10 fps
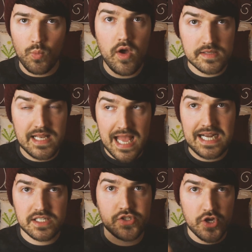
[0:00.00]
worse than it
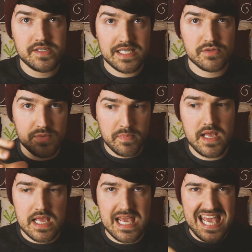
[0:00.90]
actually turns out to
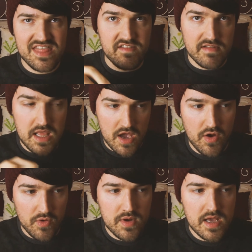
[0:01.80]
be in the
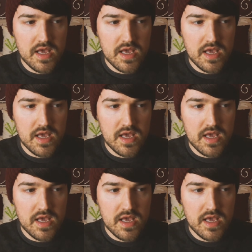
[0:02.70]
video,